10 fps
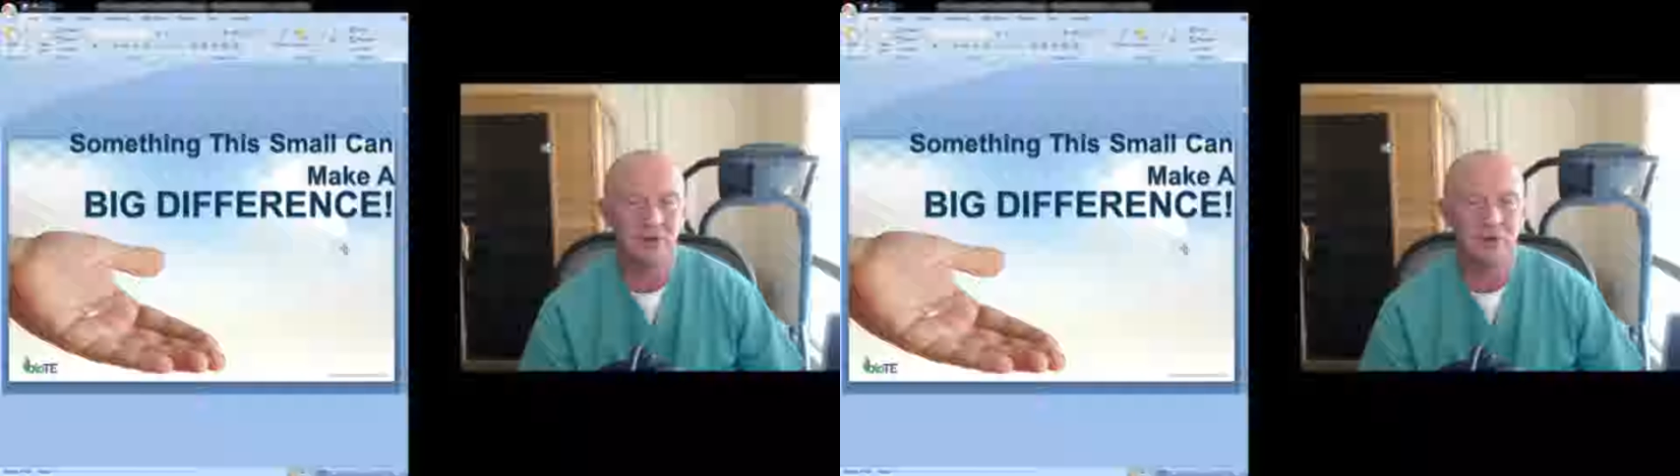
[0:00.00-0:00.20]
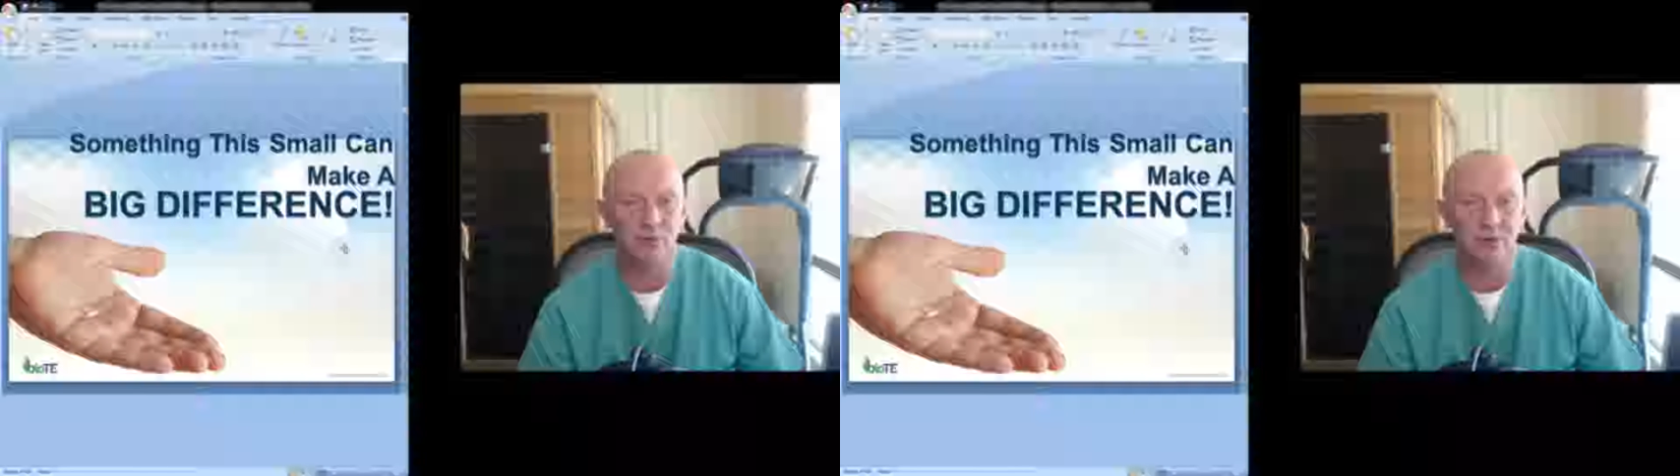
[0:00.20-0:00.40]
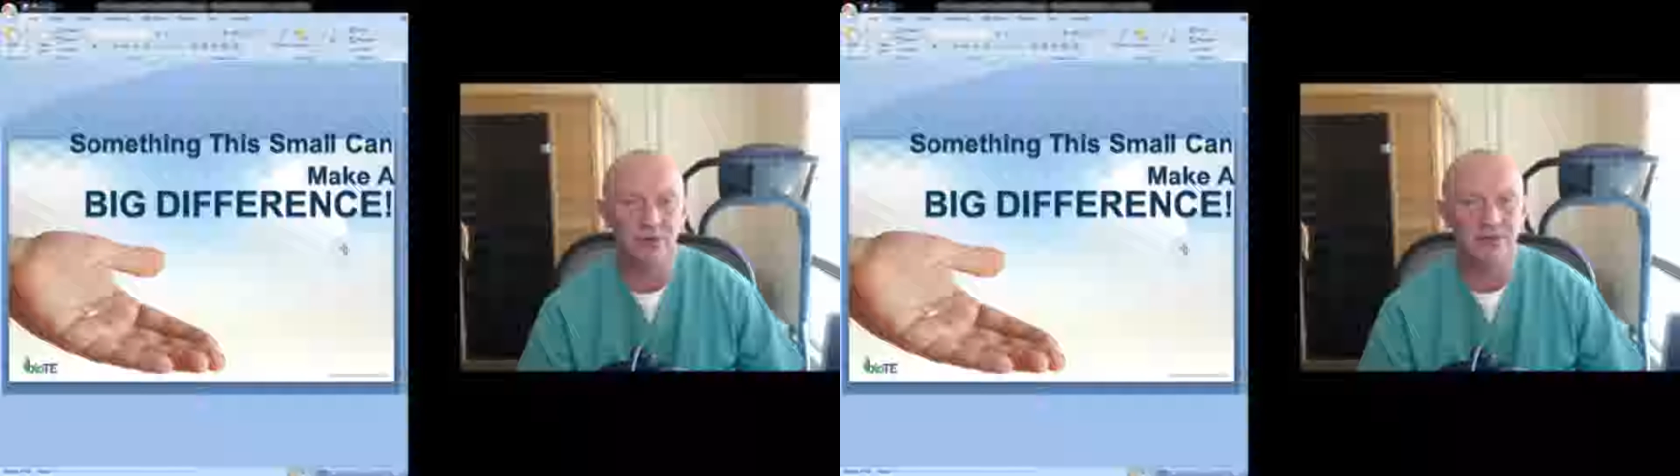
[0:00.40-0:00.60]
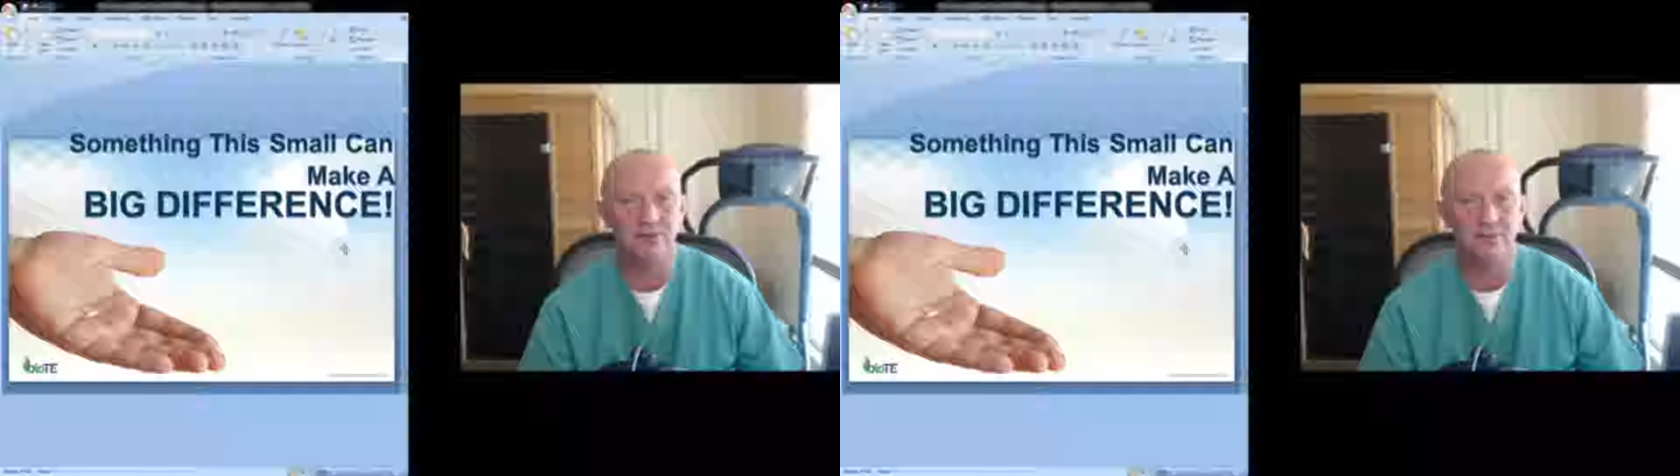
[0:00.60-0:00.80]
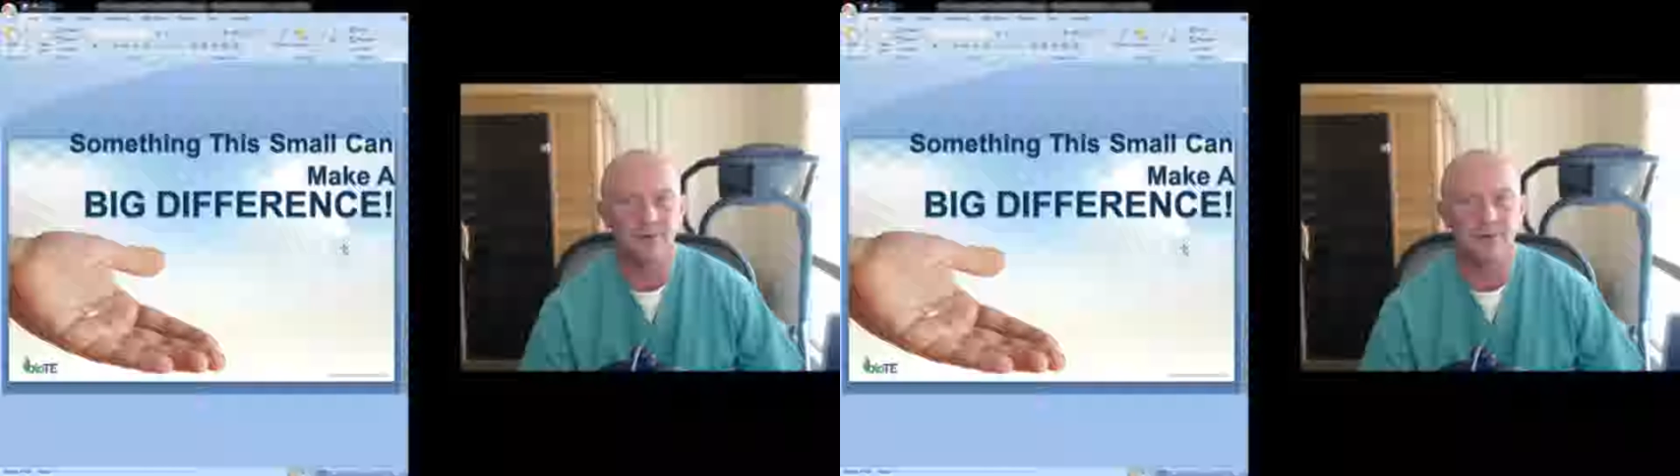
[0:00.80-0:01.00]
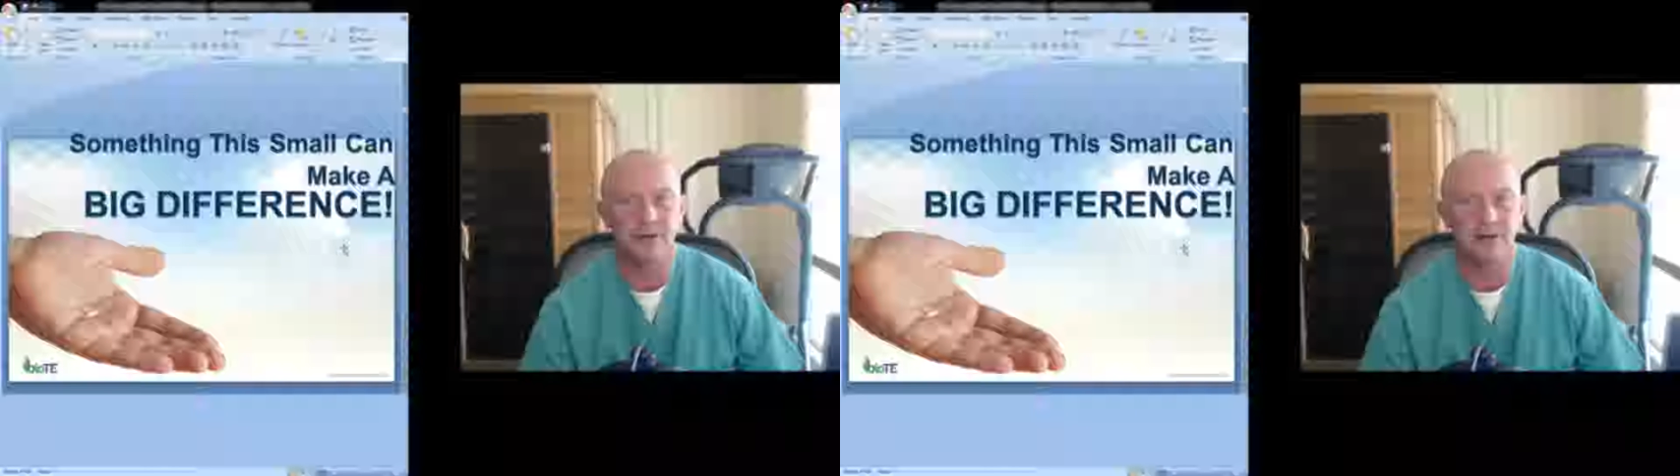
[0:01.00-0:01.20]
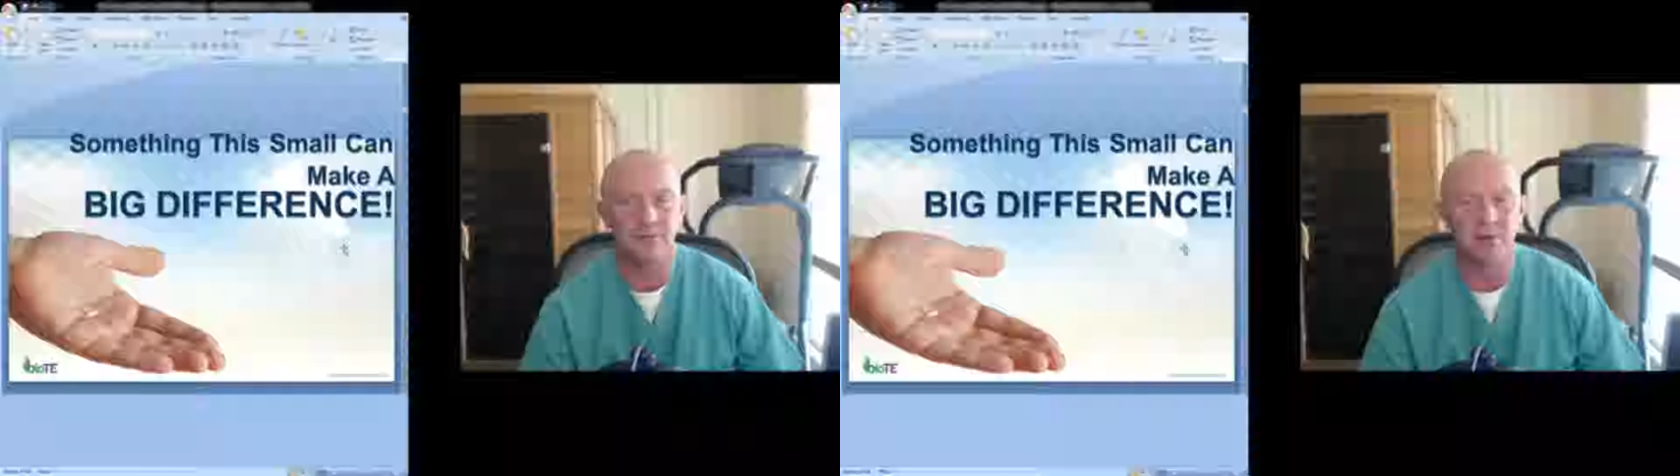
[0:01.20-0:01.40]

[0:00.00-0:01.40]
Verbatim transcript: your risk from getting the